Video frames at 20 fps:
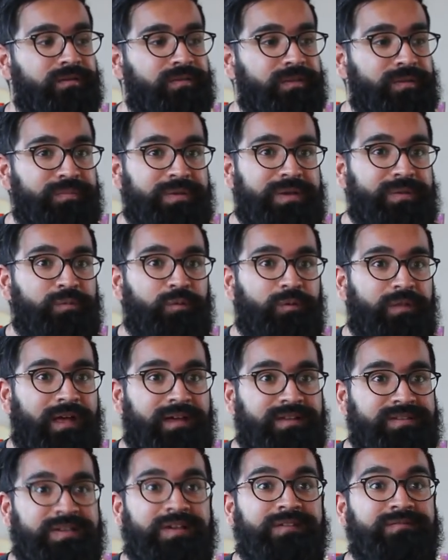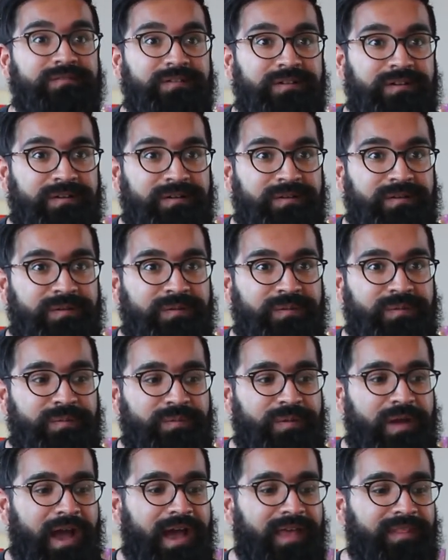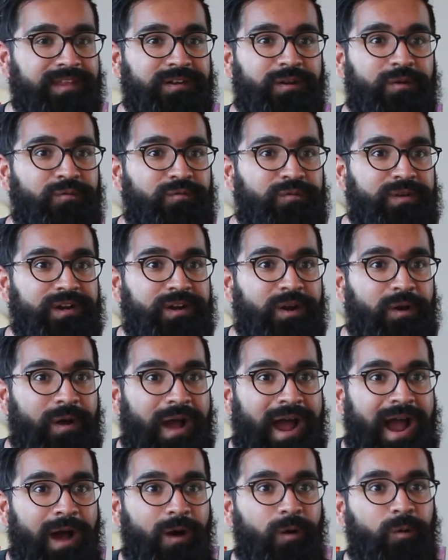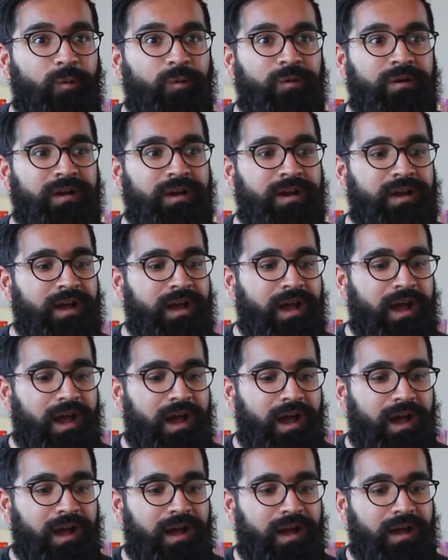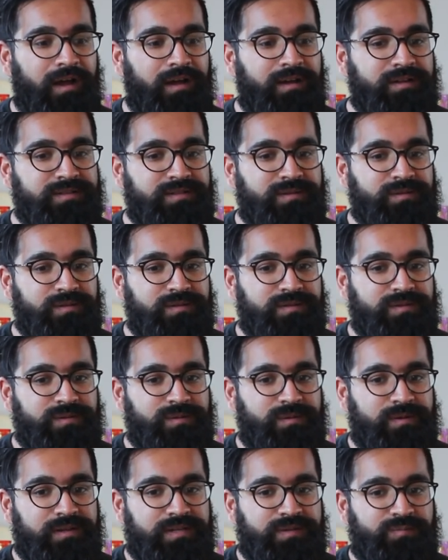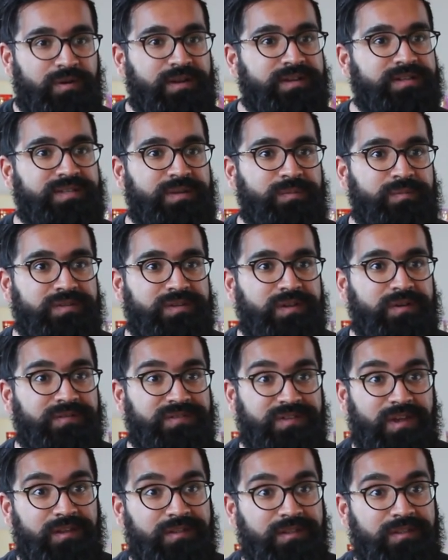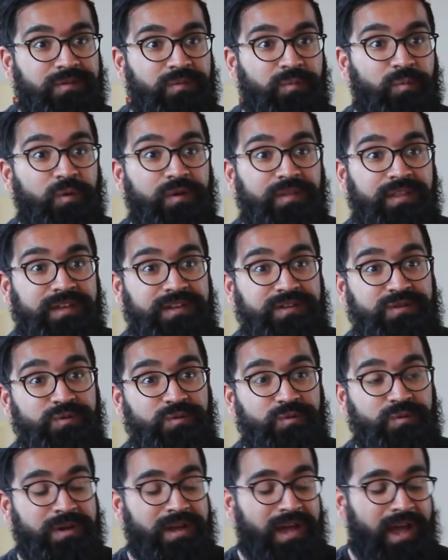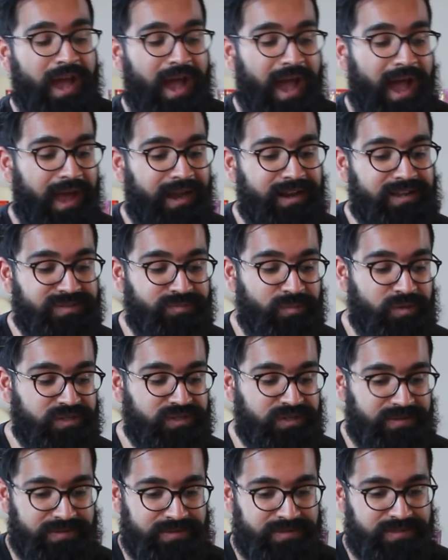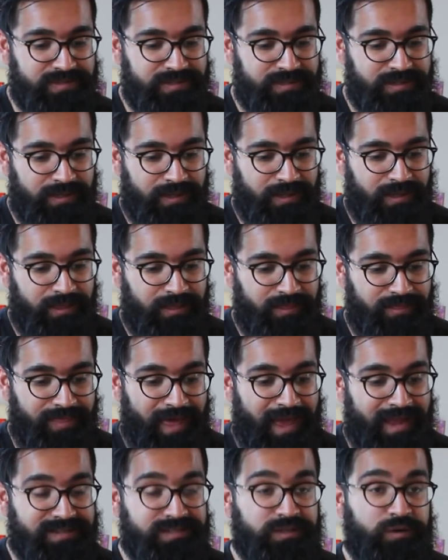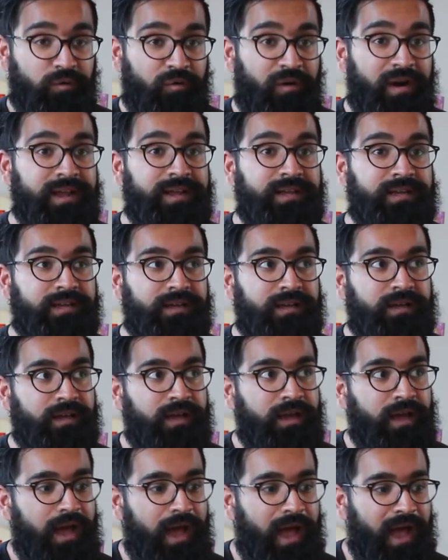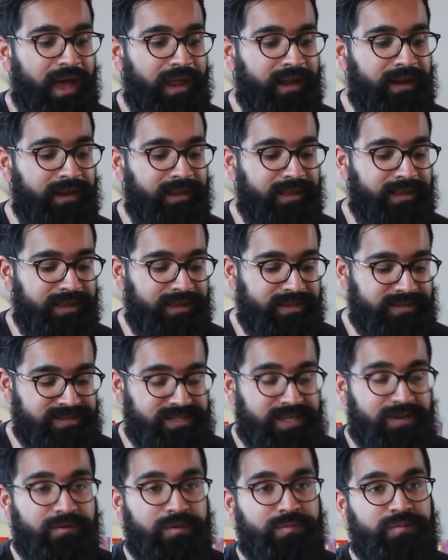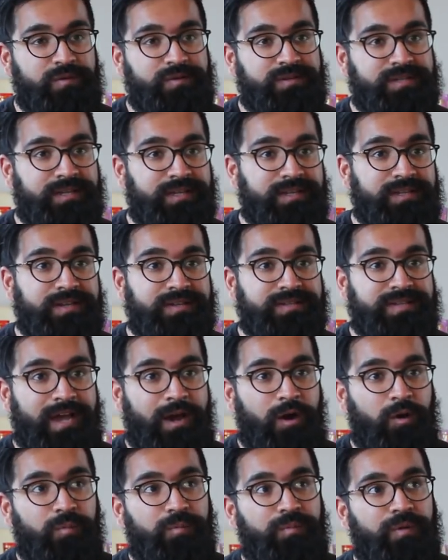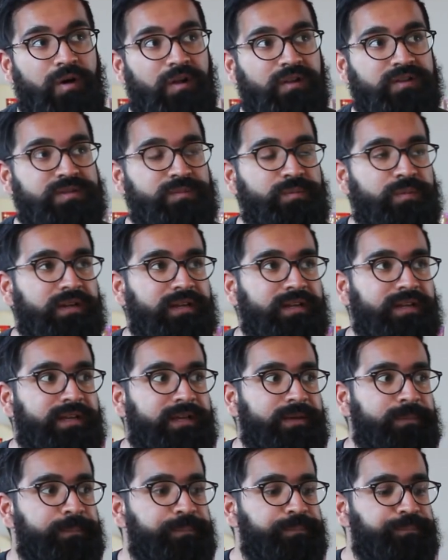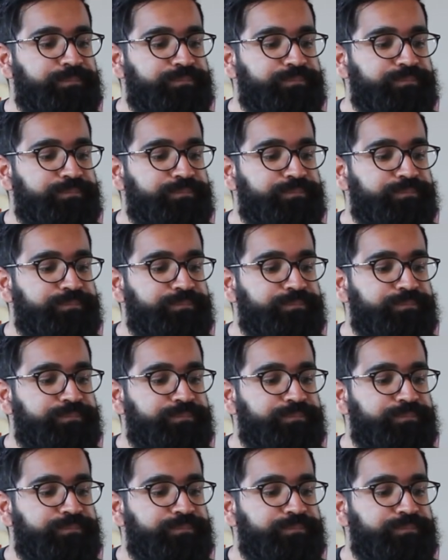the people that suffer and they don't really know how to express themselves other than what they do. And as much as that's great and it is therapeutic, it does help, but ultimately